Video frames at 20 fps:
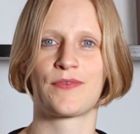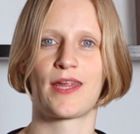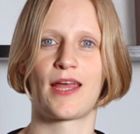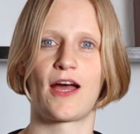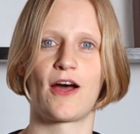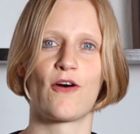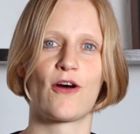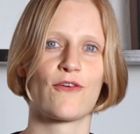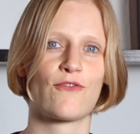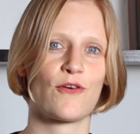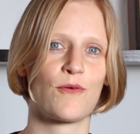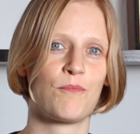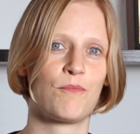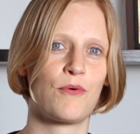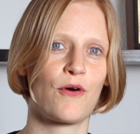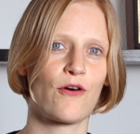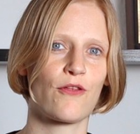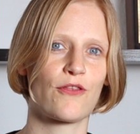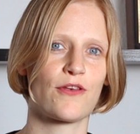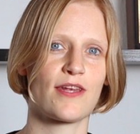However,
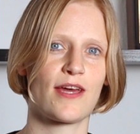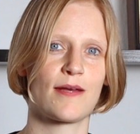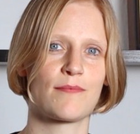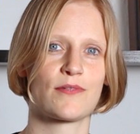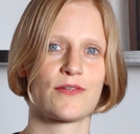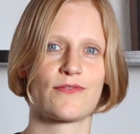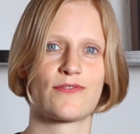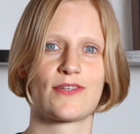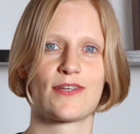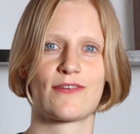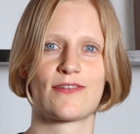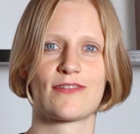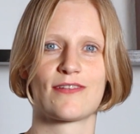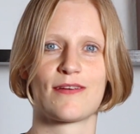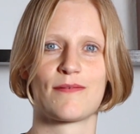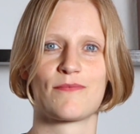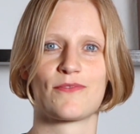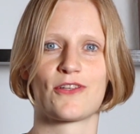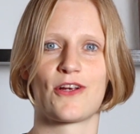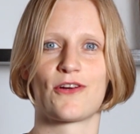both types of
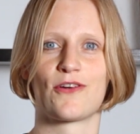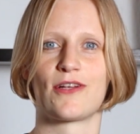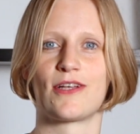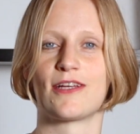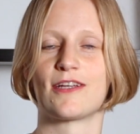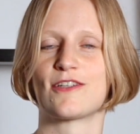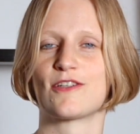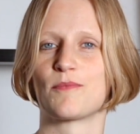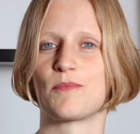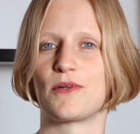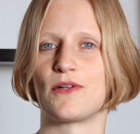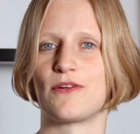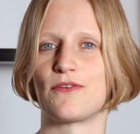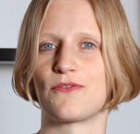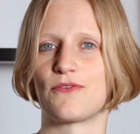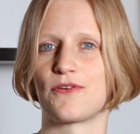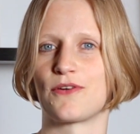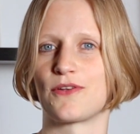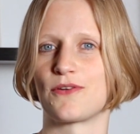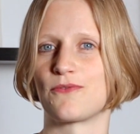systems are eligible
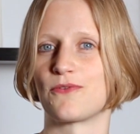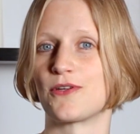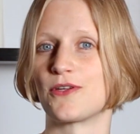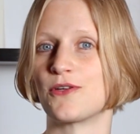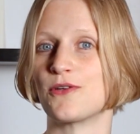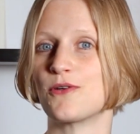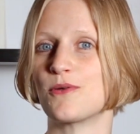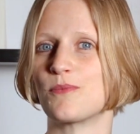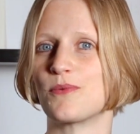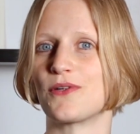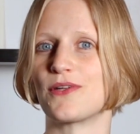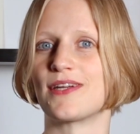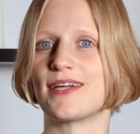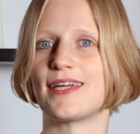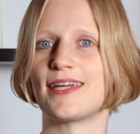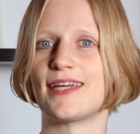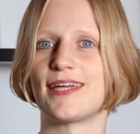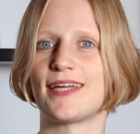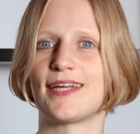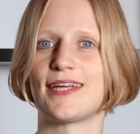for the renewable
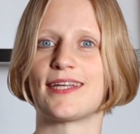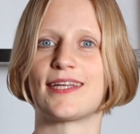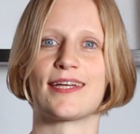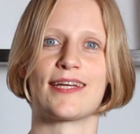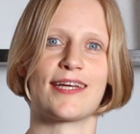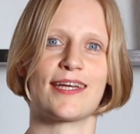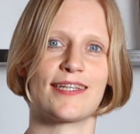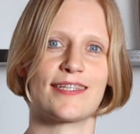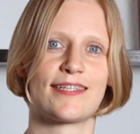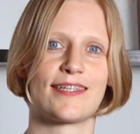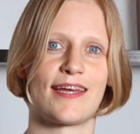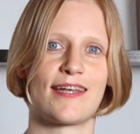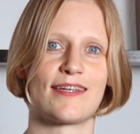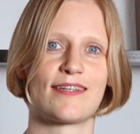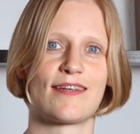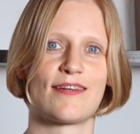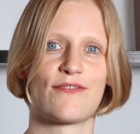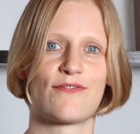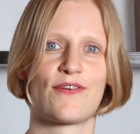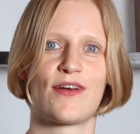heat
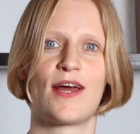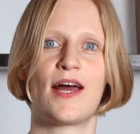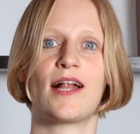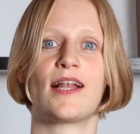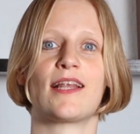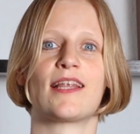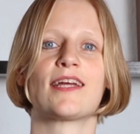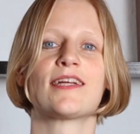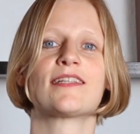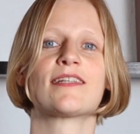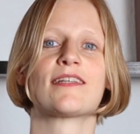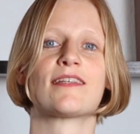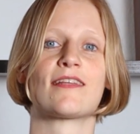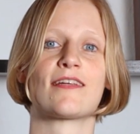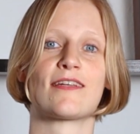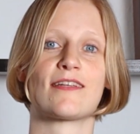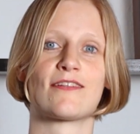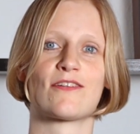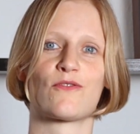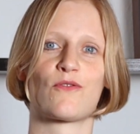incentive linked in
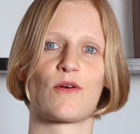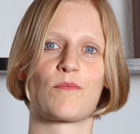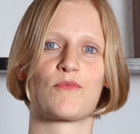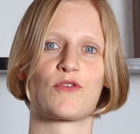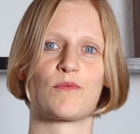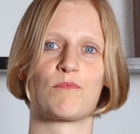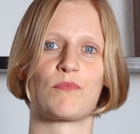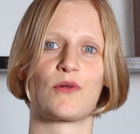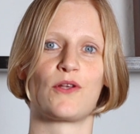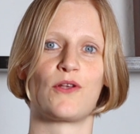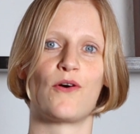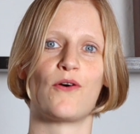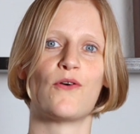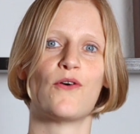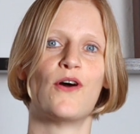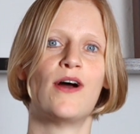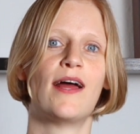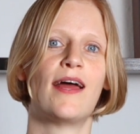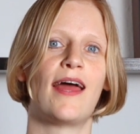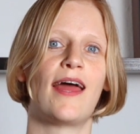the description
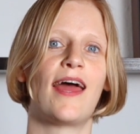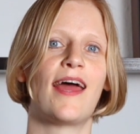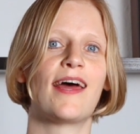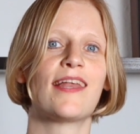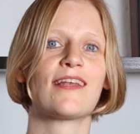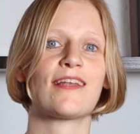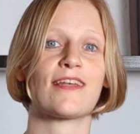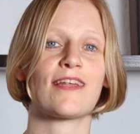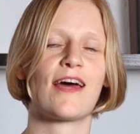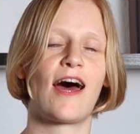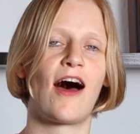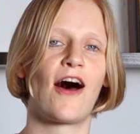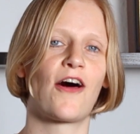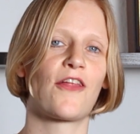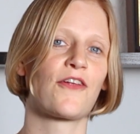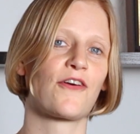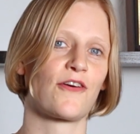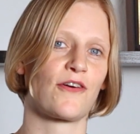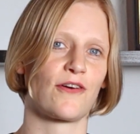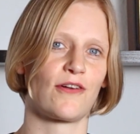below and
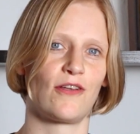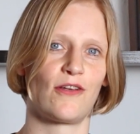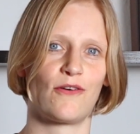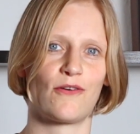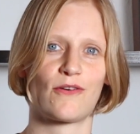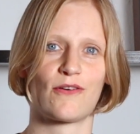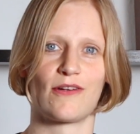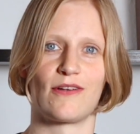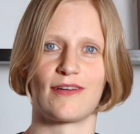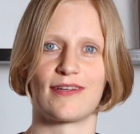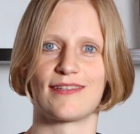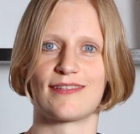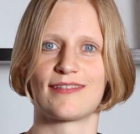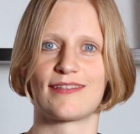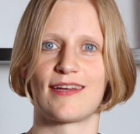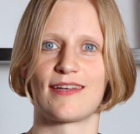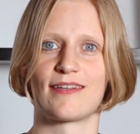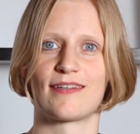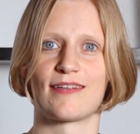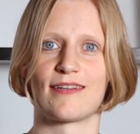other local
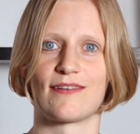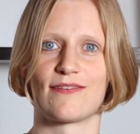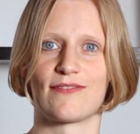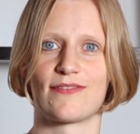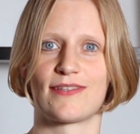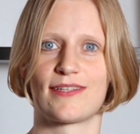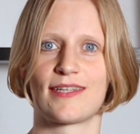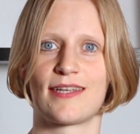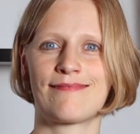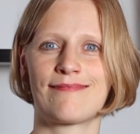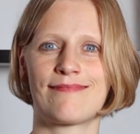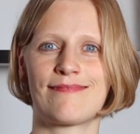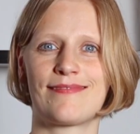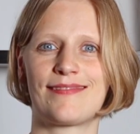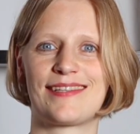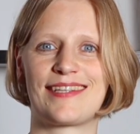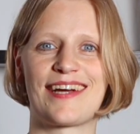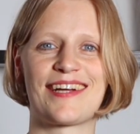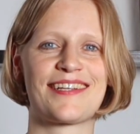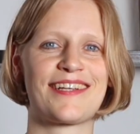incentives.
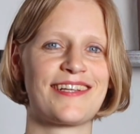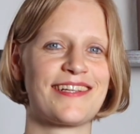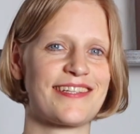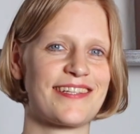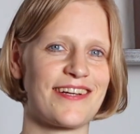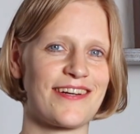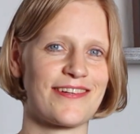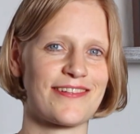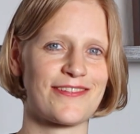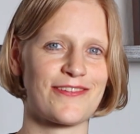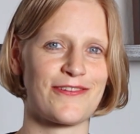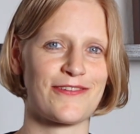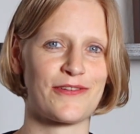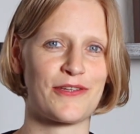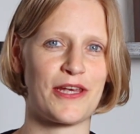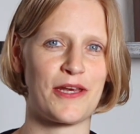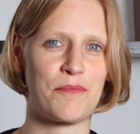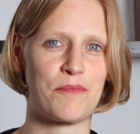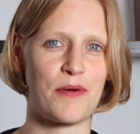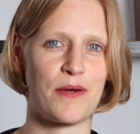Ductless air source
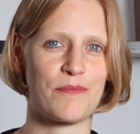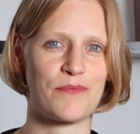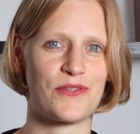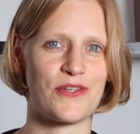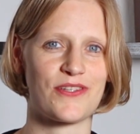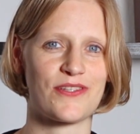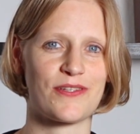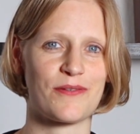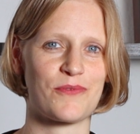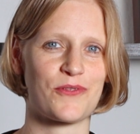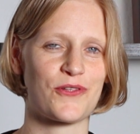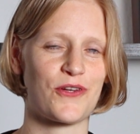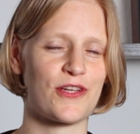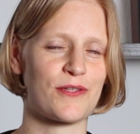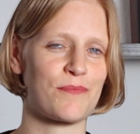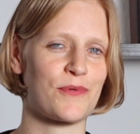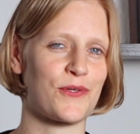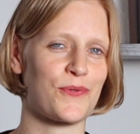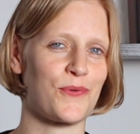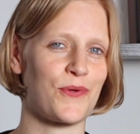heat pump systems
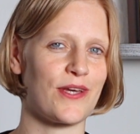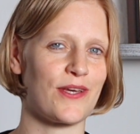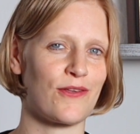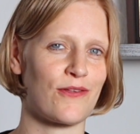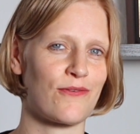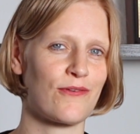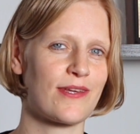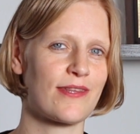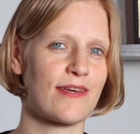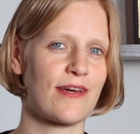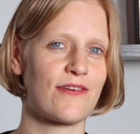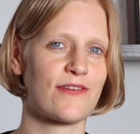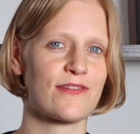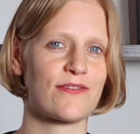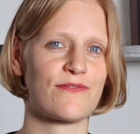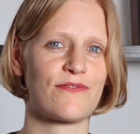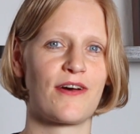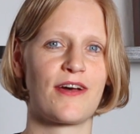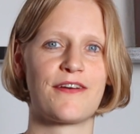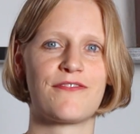cost between
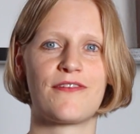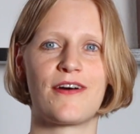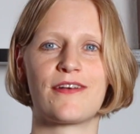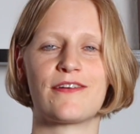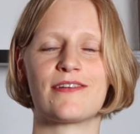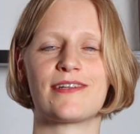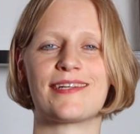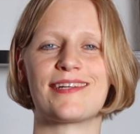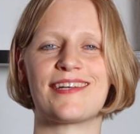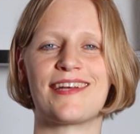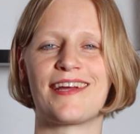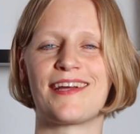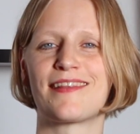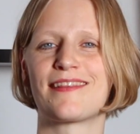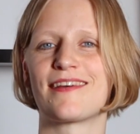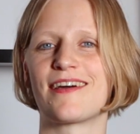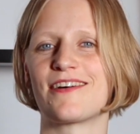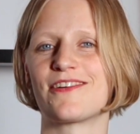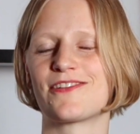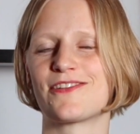$3,500 and
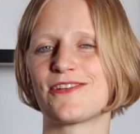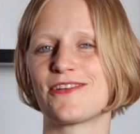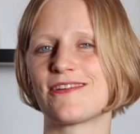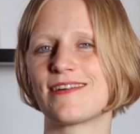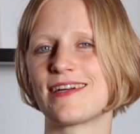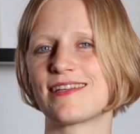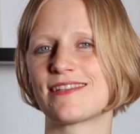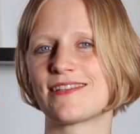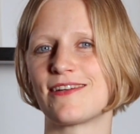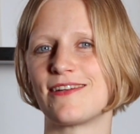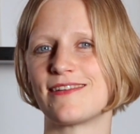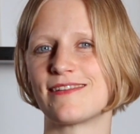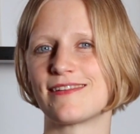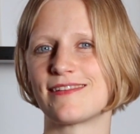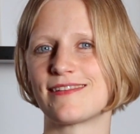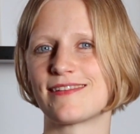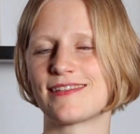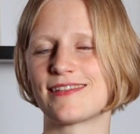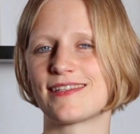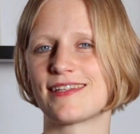
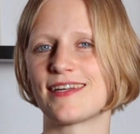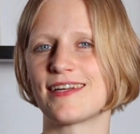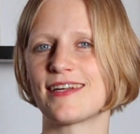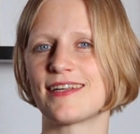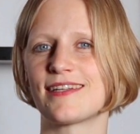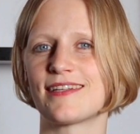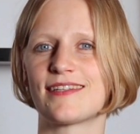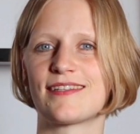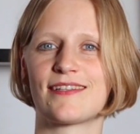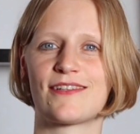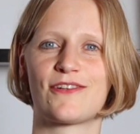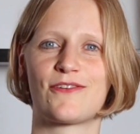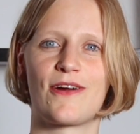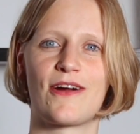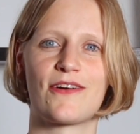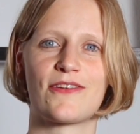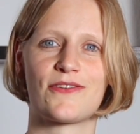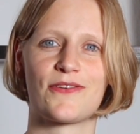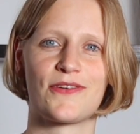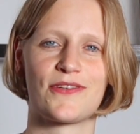$8,000 and
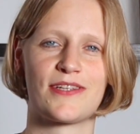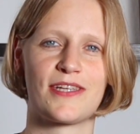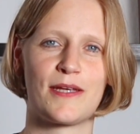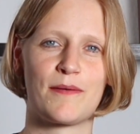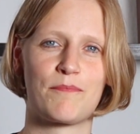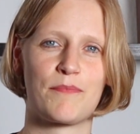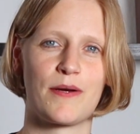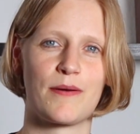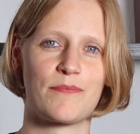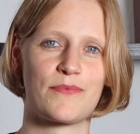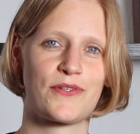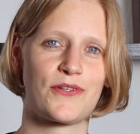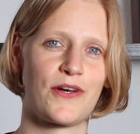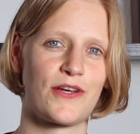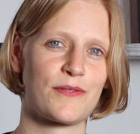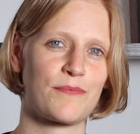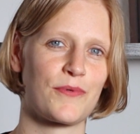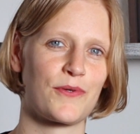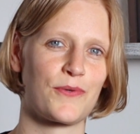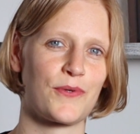ground source heat pumps
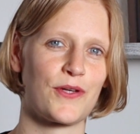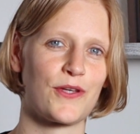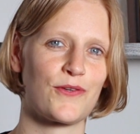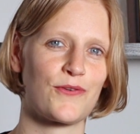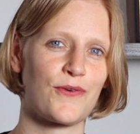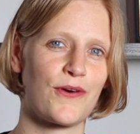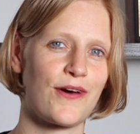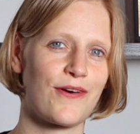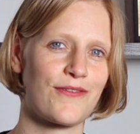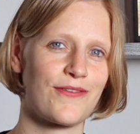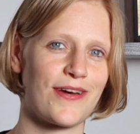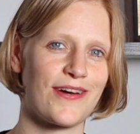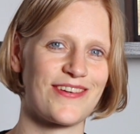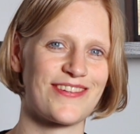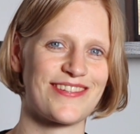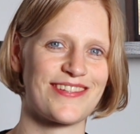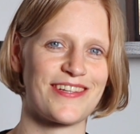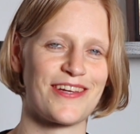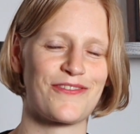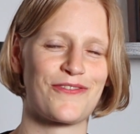cost between
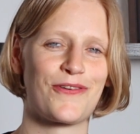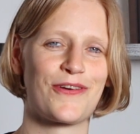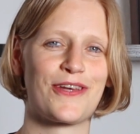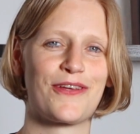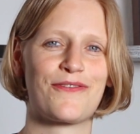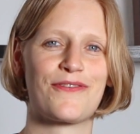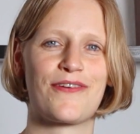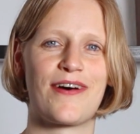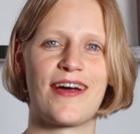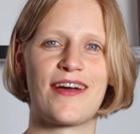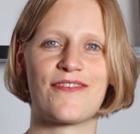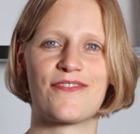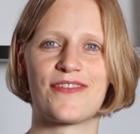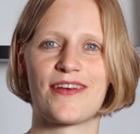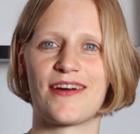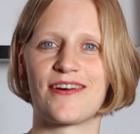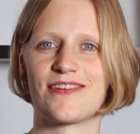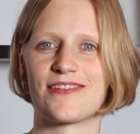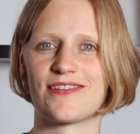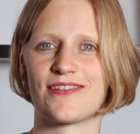$12,000 and
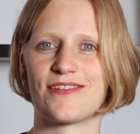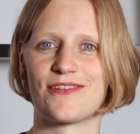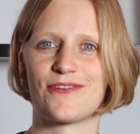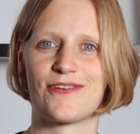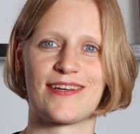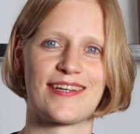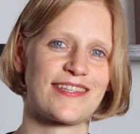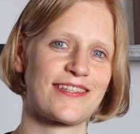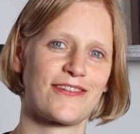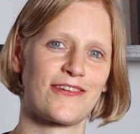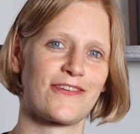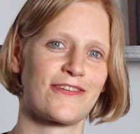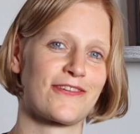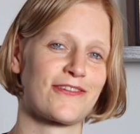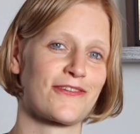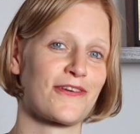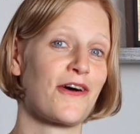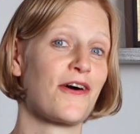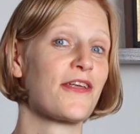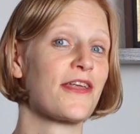
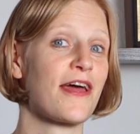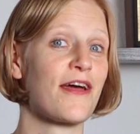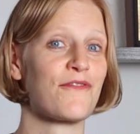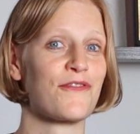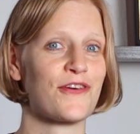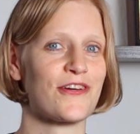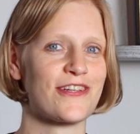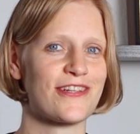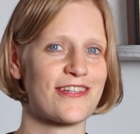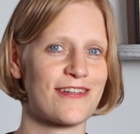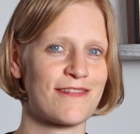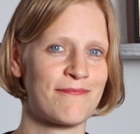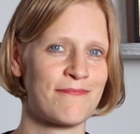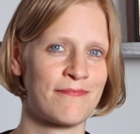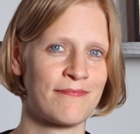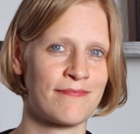$25,000 on average.